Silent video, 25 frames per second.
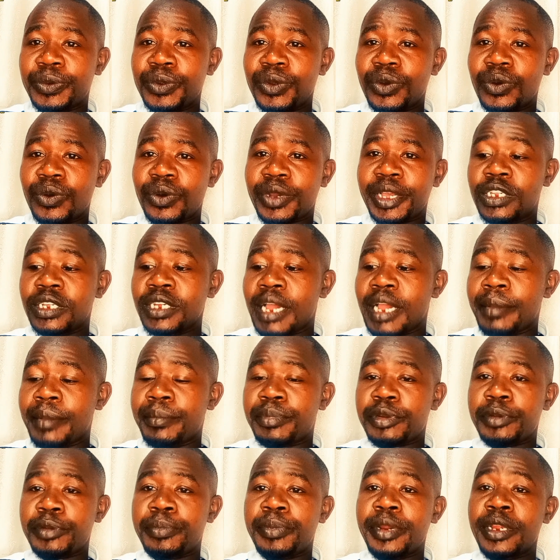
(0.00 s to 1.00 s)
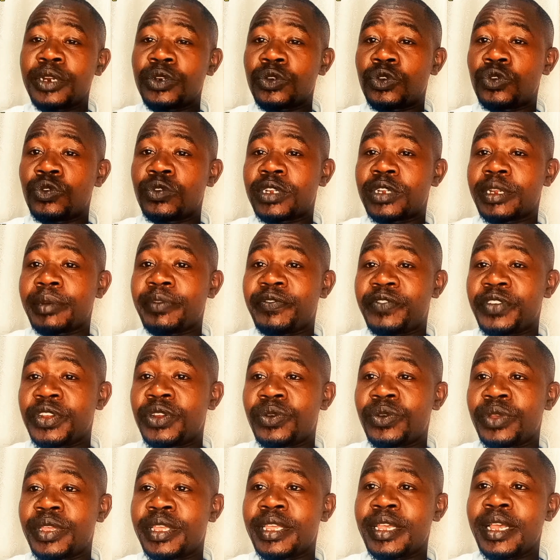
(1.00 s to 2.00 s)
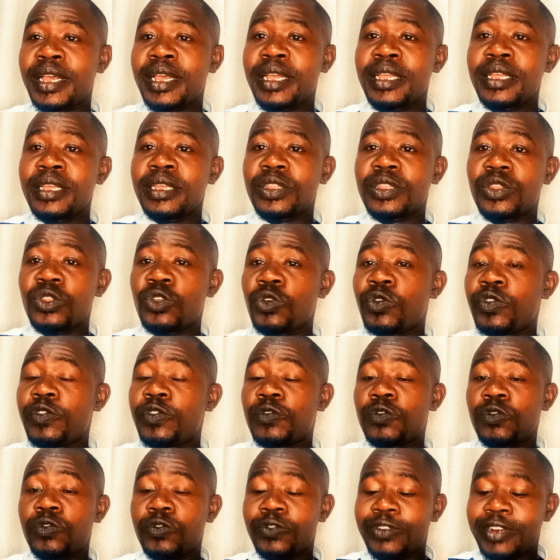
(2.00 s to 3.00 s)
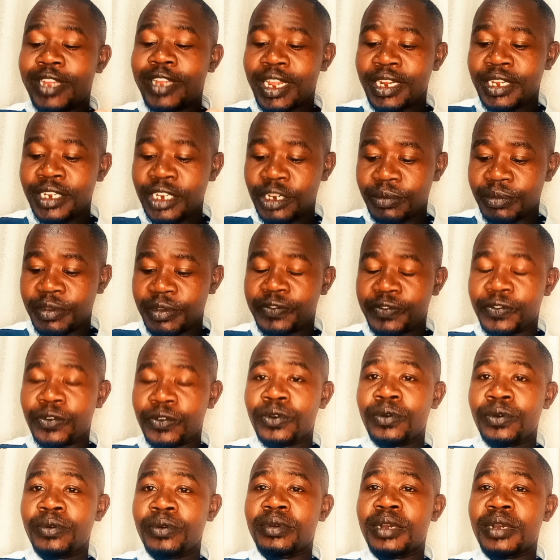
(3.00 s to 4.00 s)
Okay, I'm preparing to do some video here, though we've done it before,